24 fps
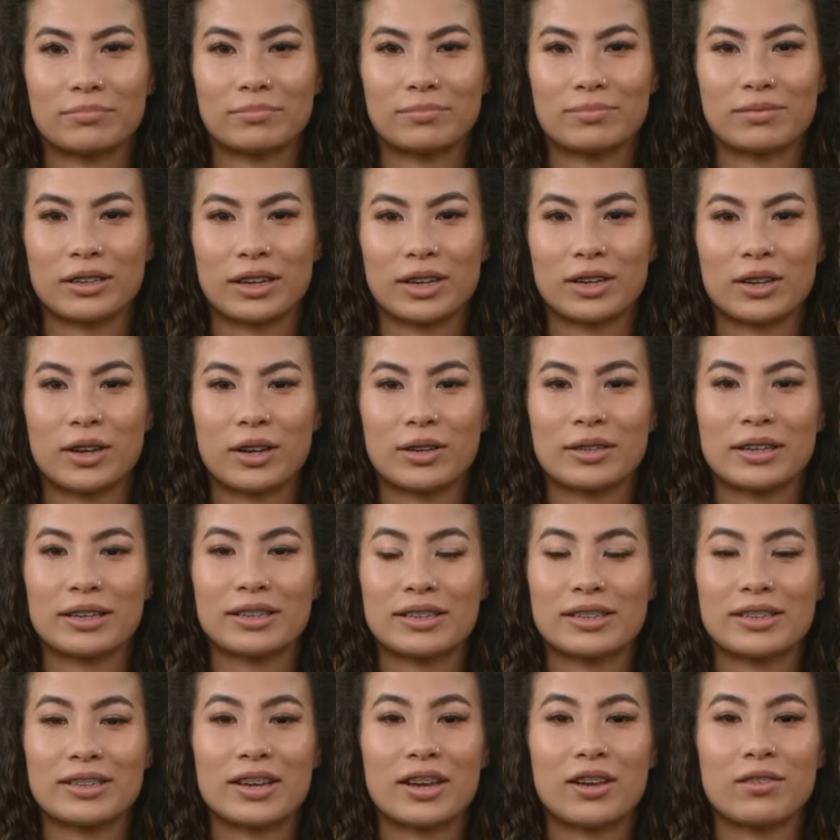Click on the
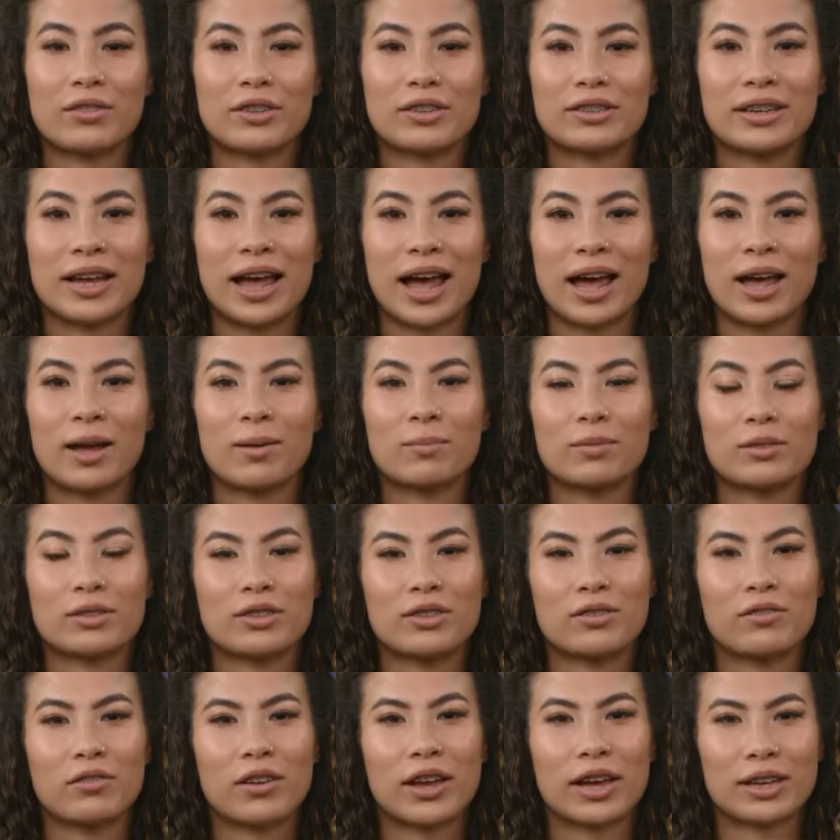Discover tab
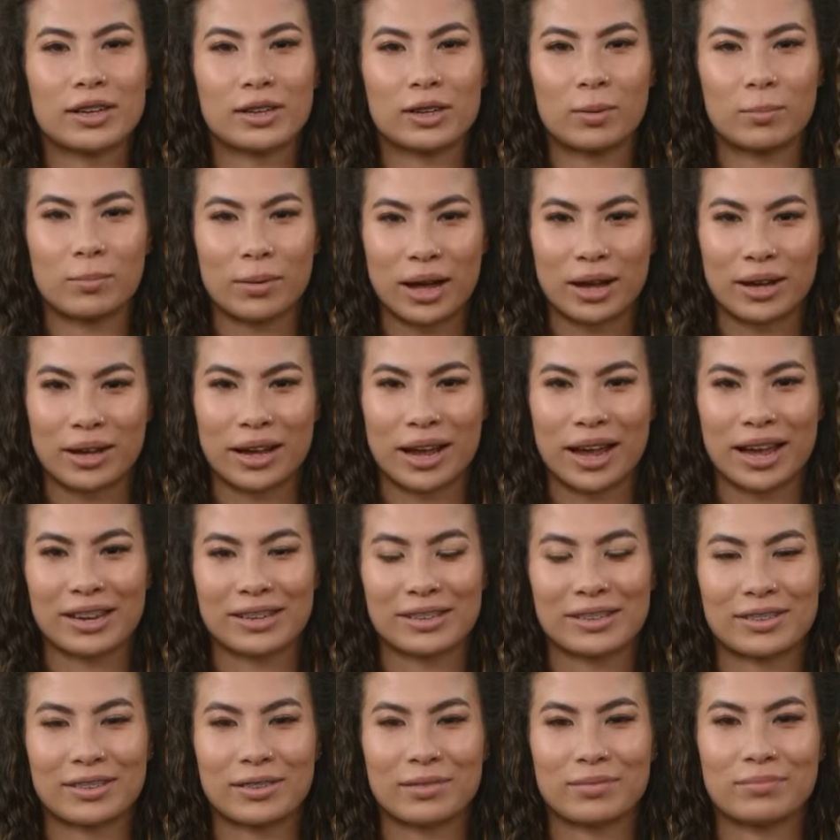to find the
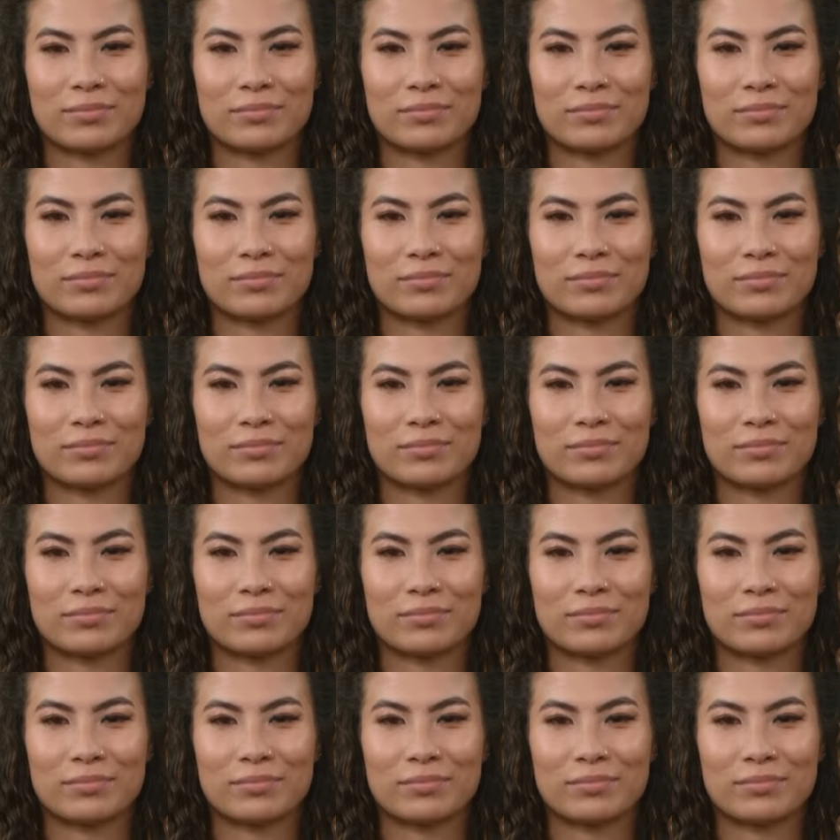podcast.